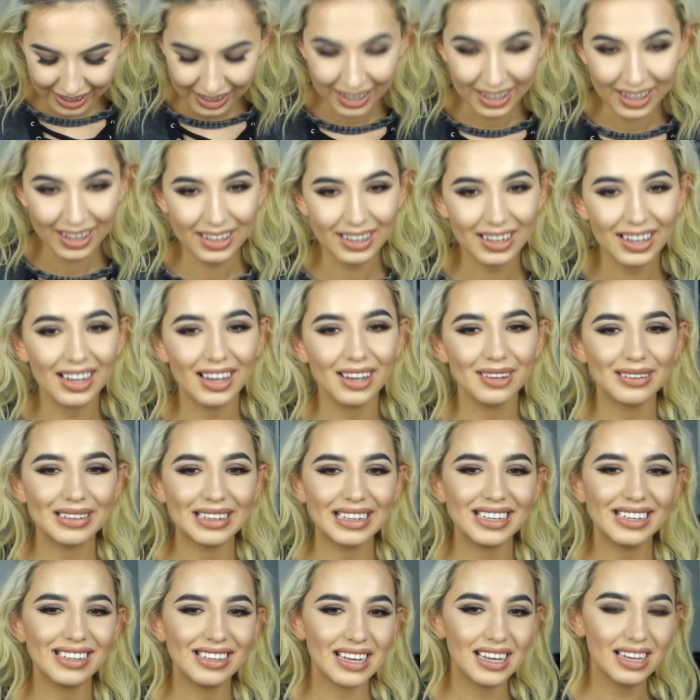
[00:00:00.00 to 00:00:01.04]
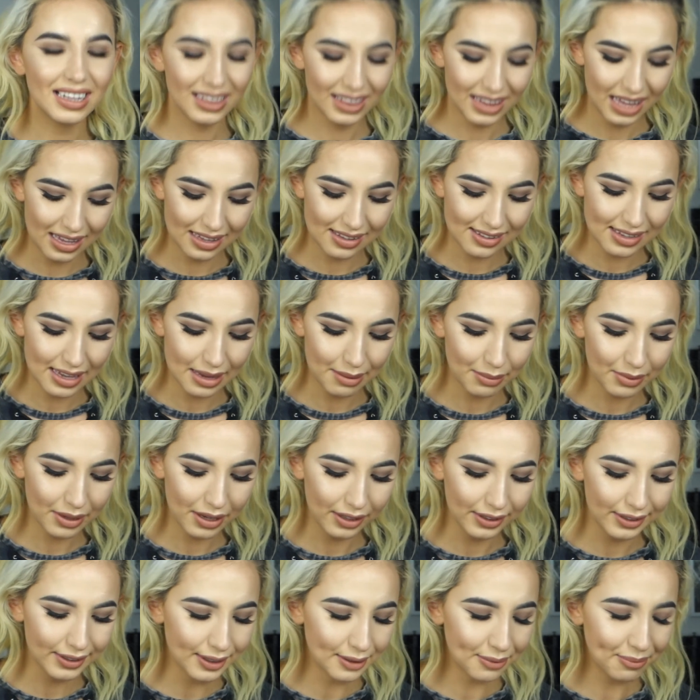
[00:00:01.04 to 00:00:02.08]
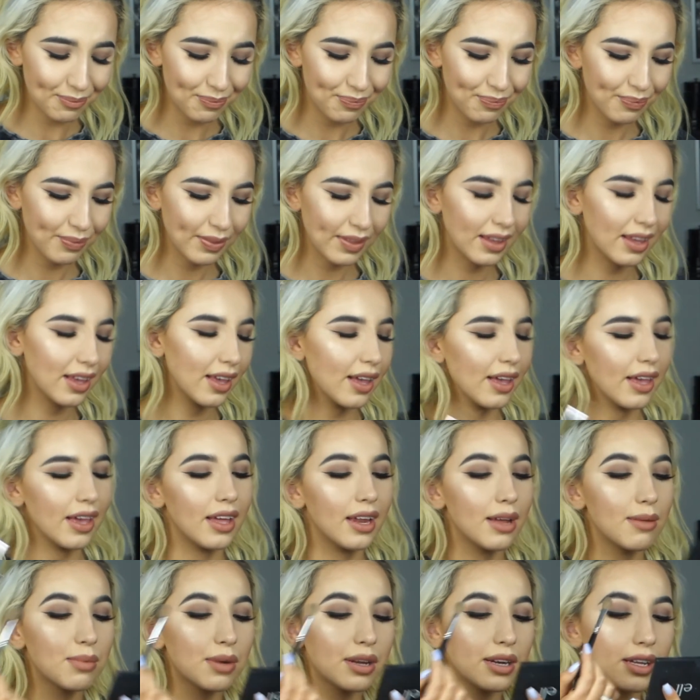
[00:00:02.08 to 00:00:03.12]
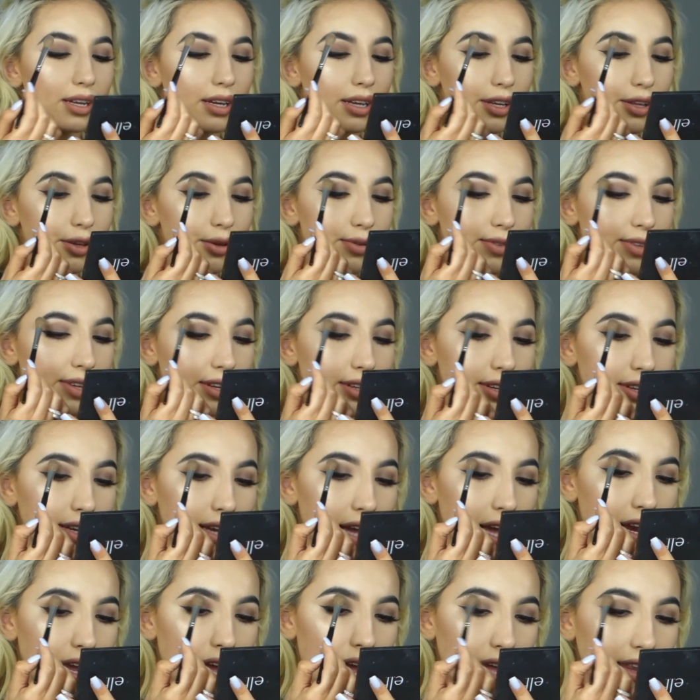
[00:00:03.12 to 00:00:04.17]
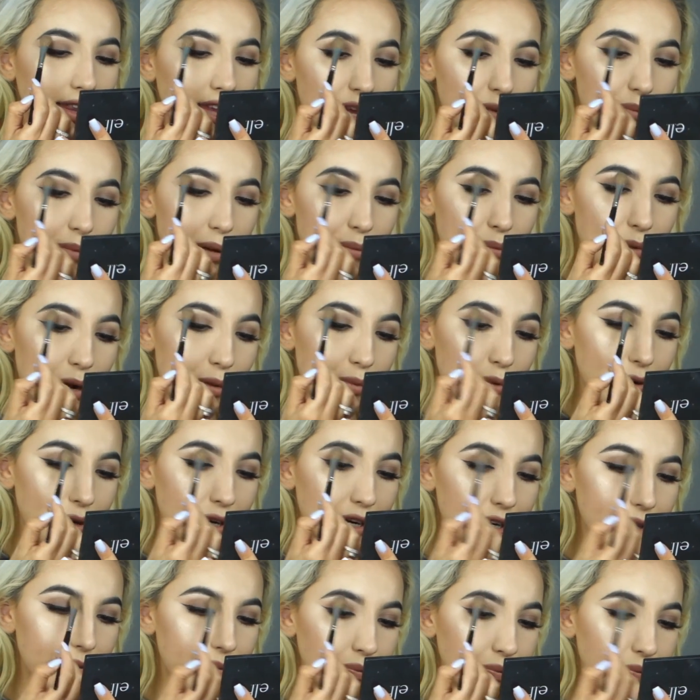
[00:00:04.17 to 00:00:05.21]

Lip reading: And I'm gonna take that same color and I'm gonna use it to kind of highlight my brow bone here.